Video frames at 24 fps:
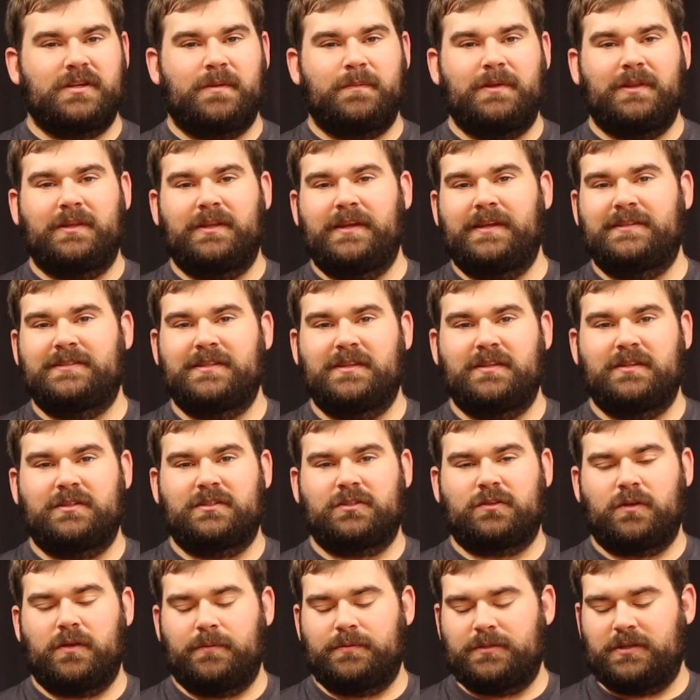going to be links in the
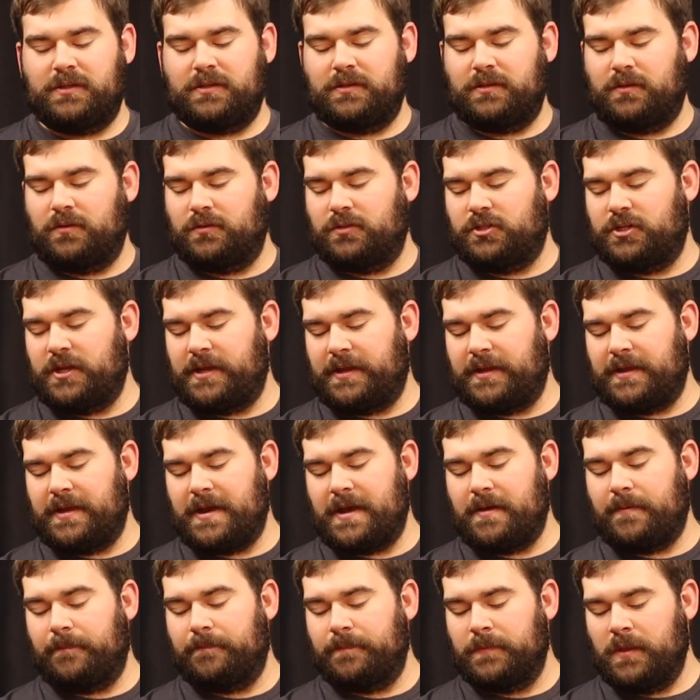description. You can check it
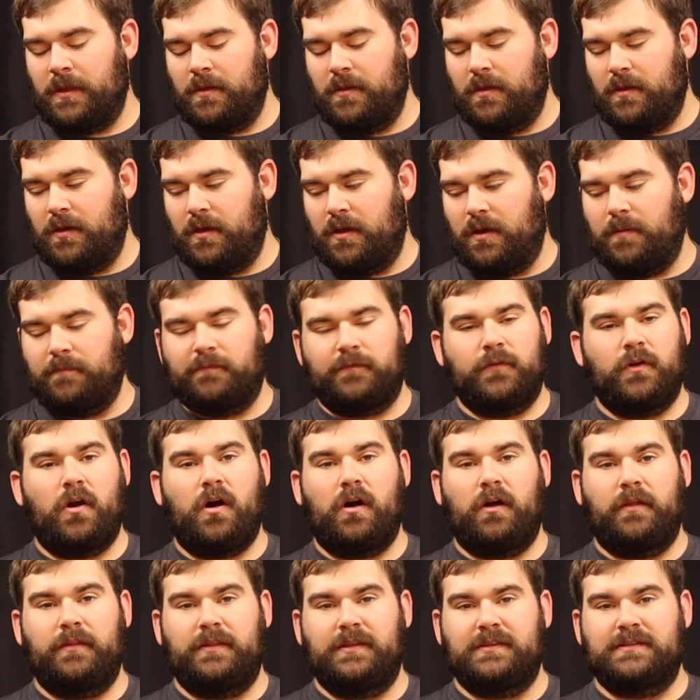out for
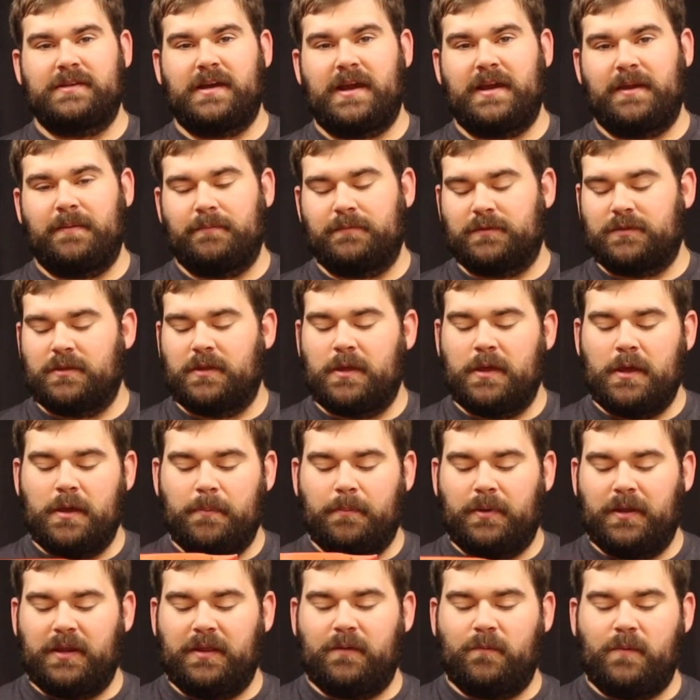all of these items.
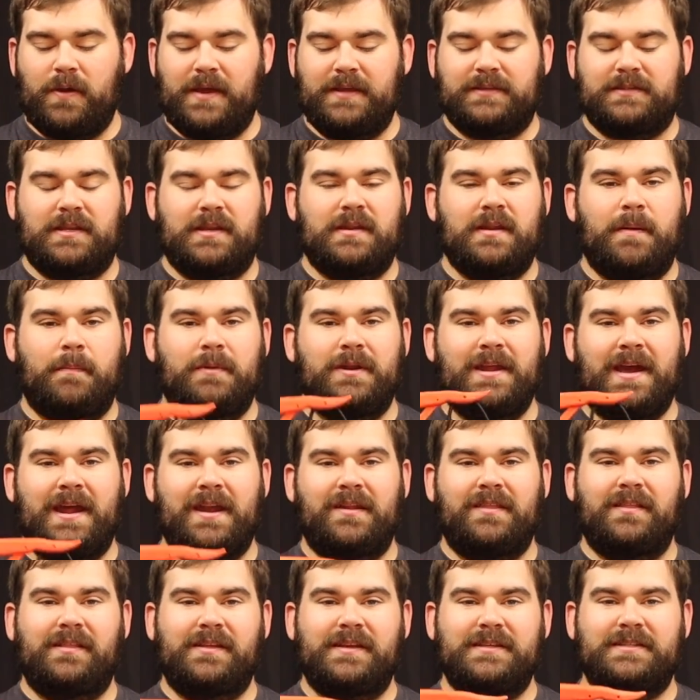But anyways, number
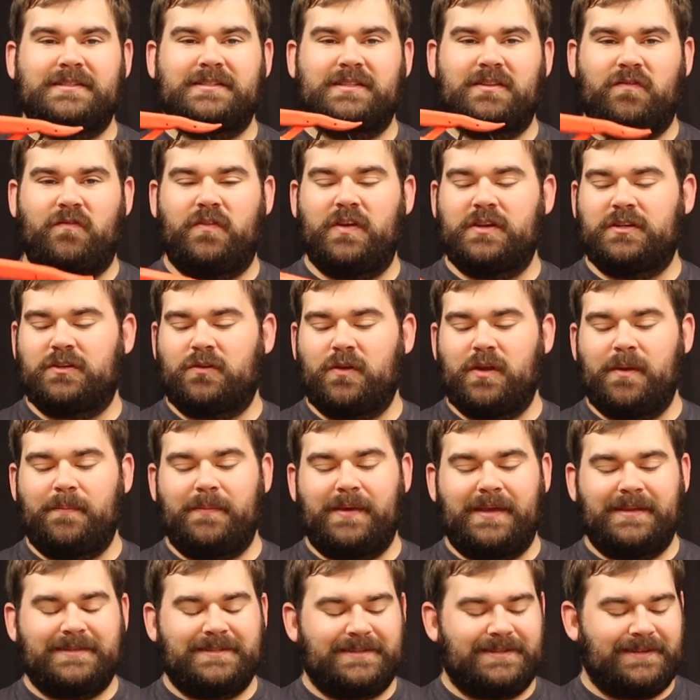9 on the list is the fish
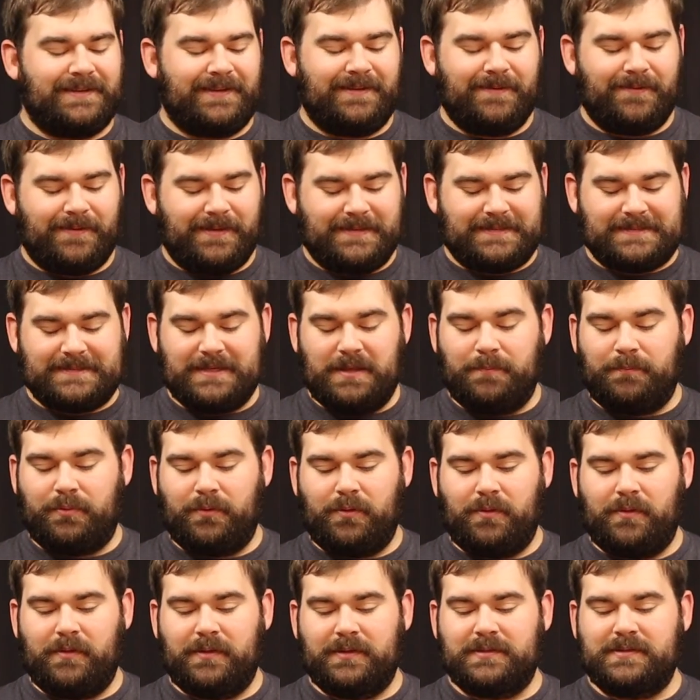grip. It's, you know, it's
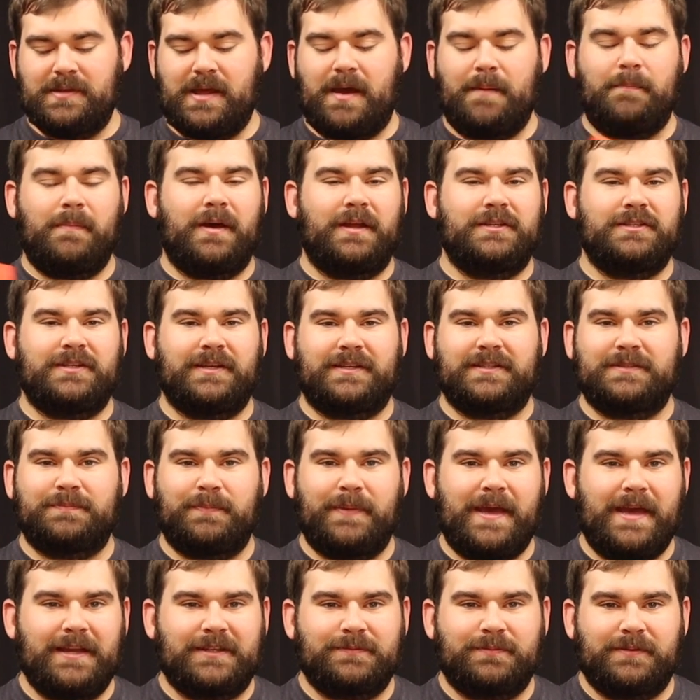simple. It's not much
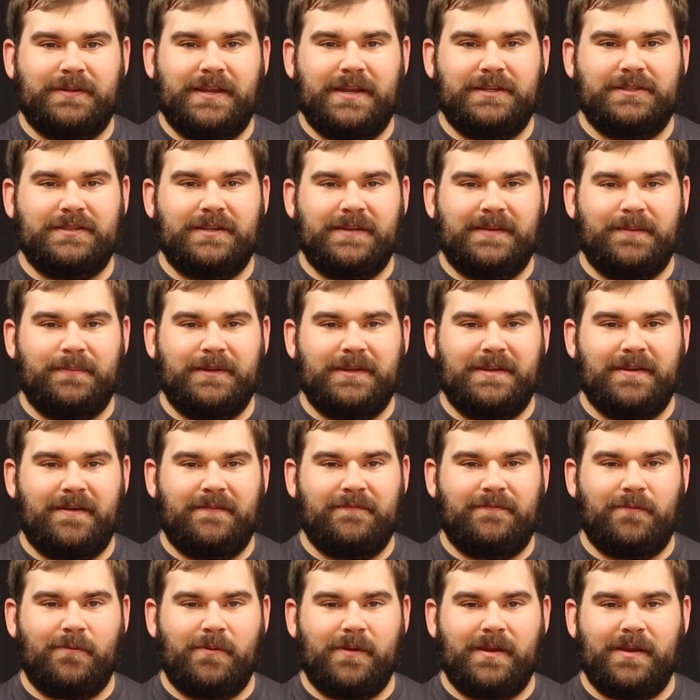explanation to be
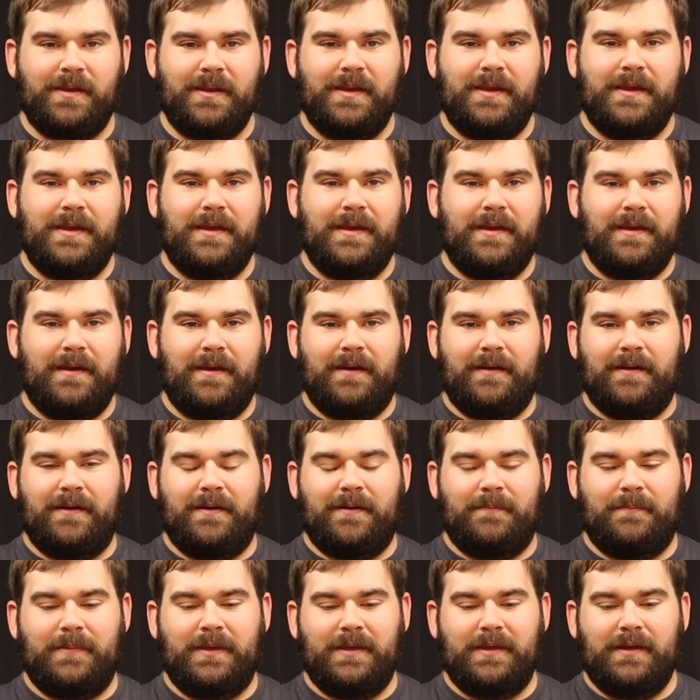done for it.
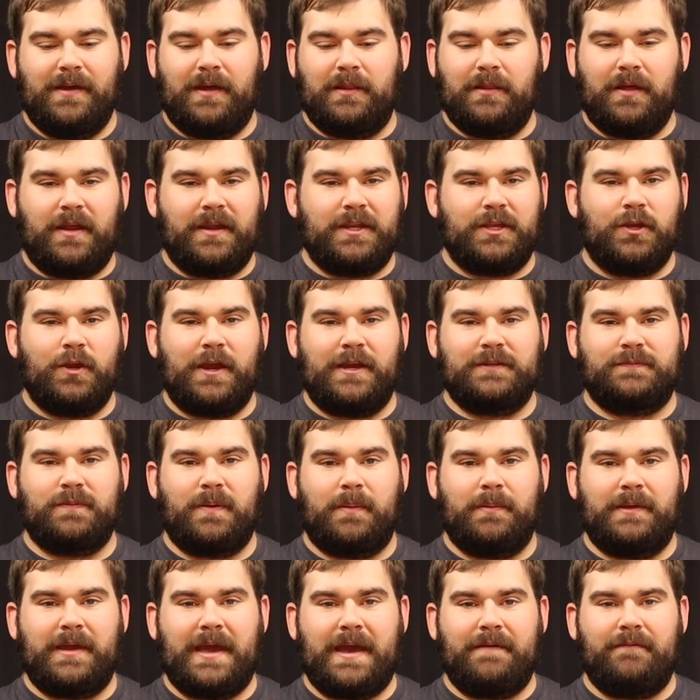A lot of you guys
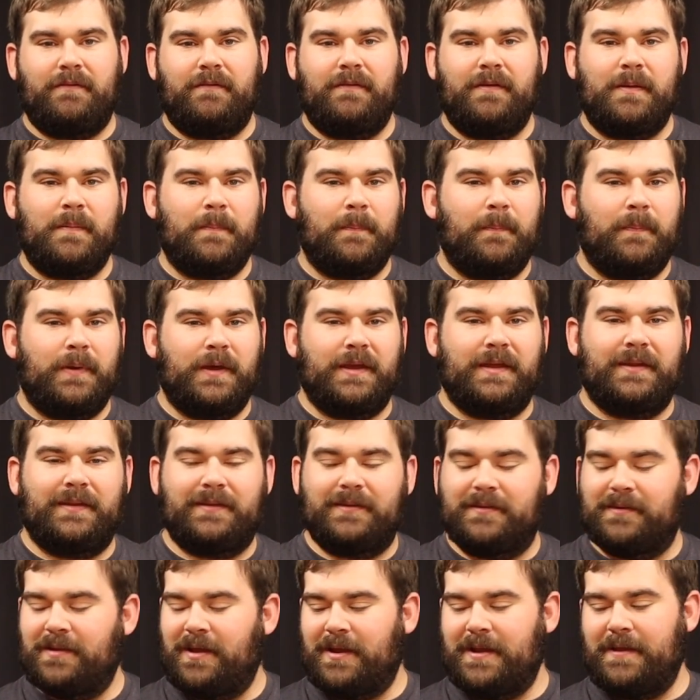probably have it,
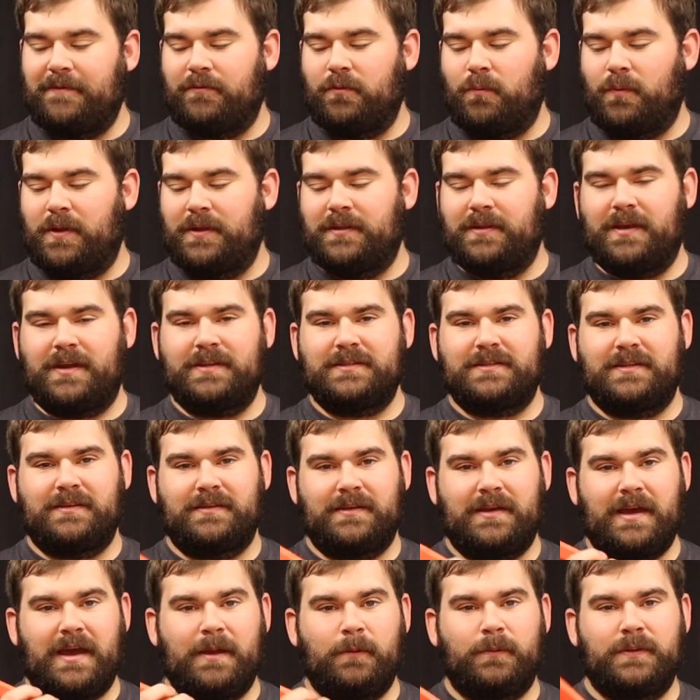but not everyone does.
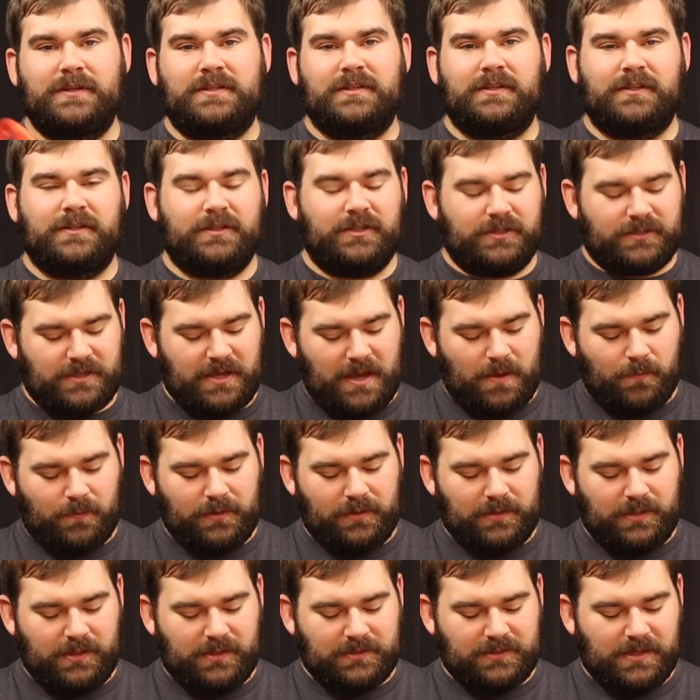I recently just got one
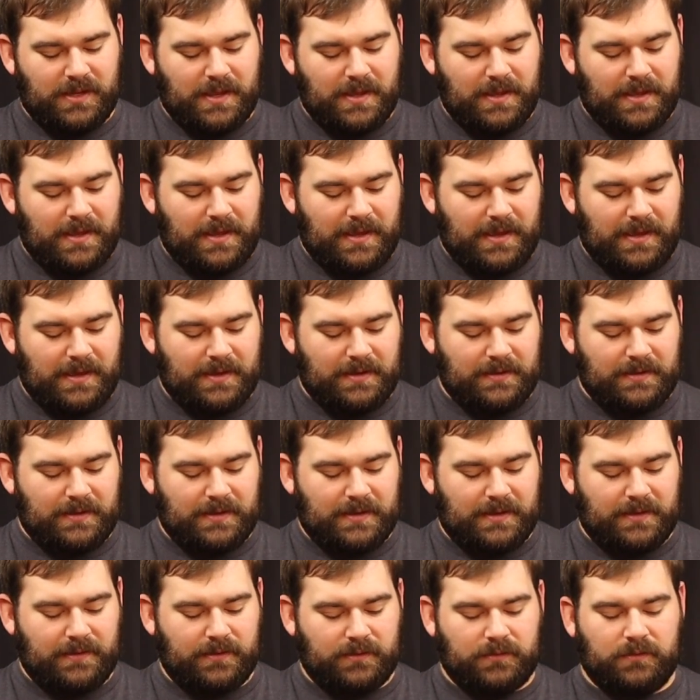of these, and
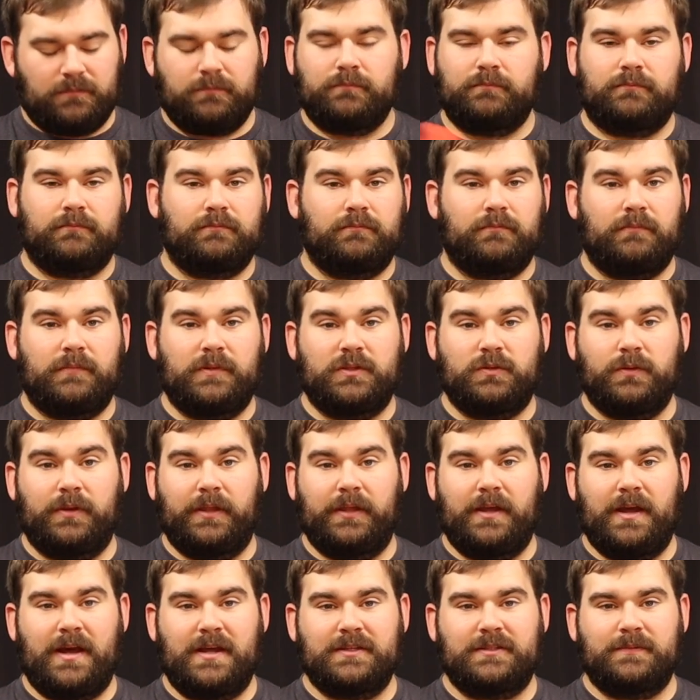it's
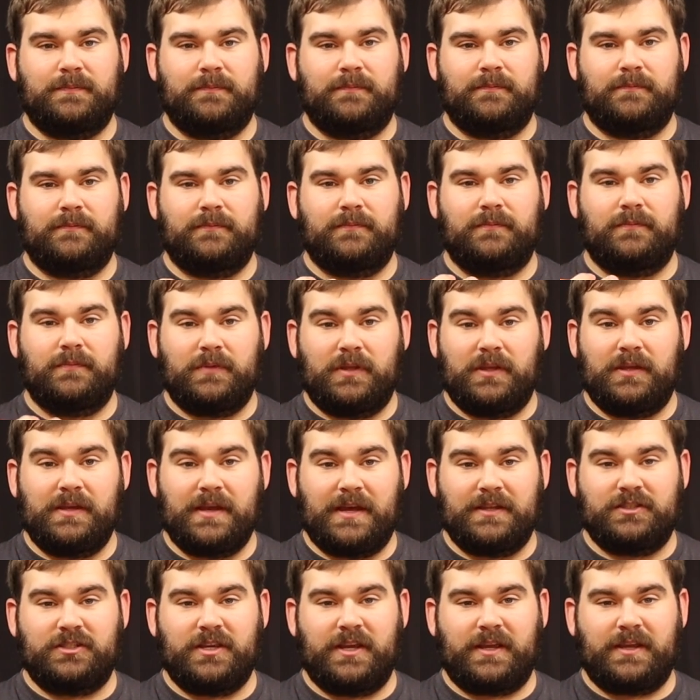really awesome.
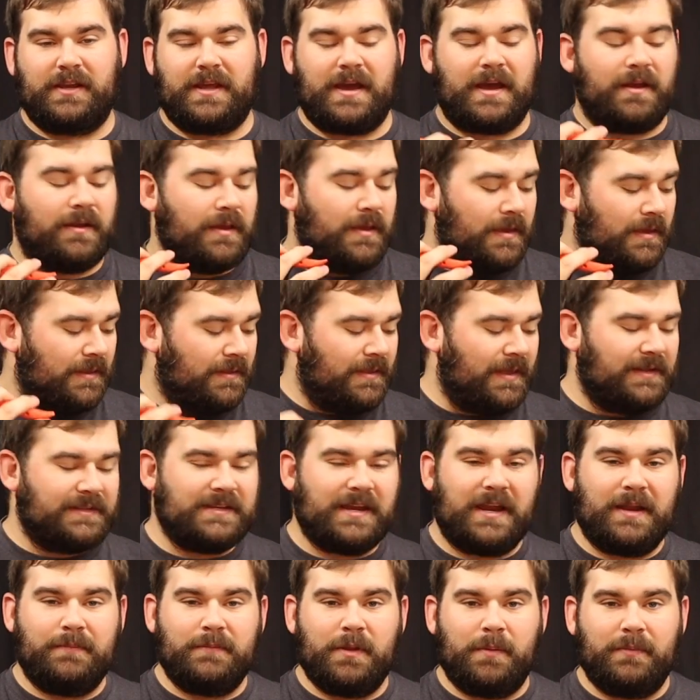You guys, check it out. That's
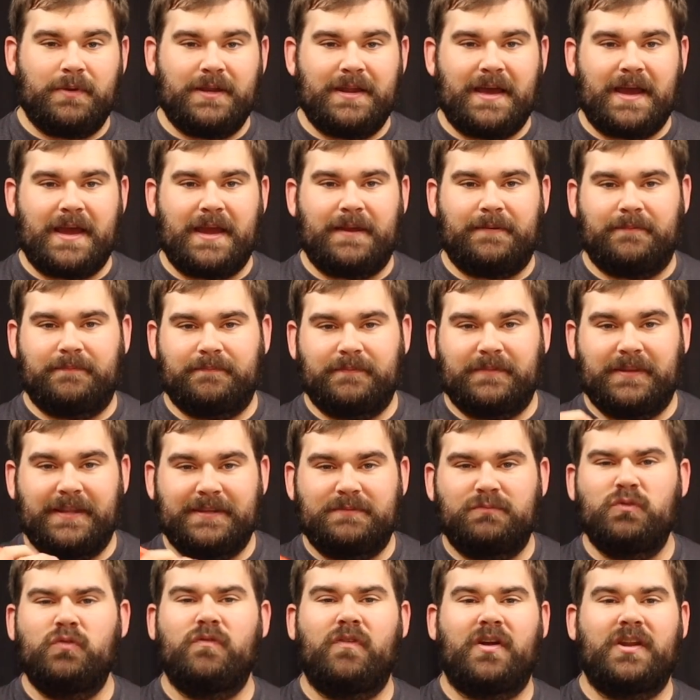item number 9.
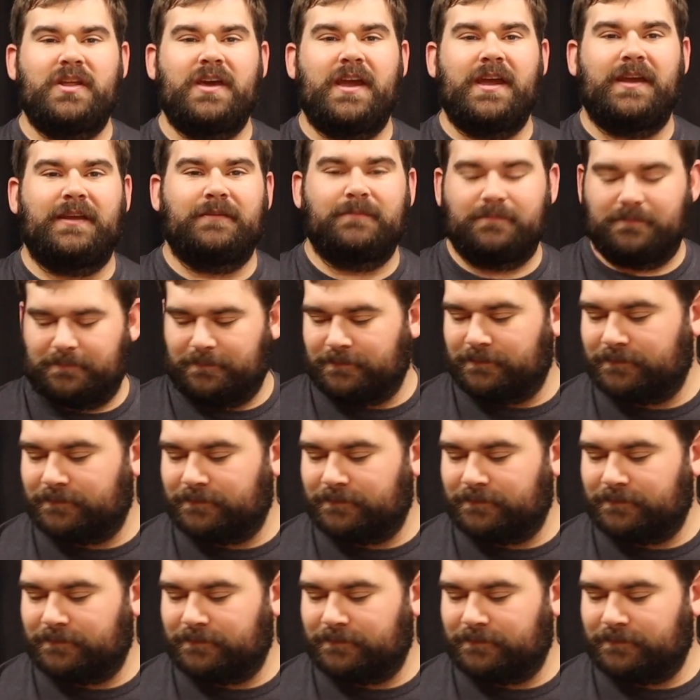Let's move on to 8.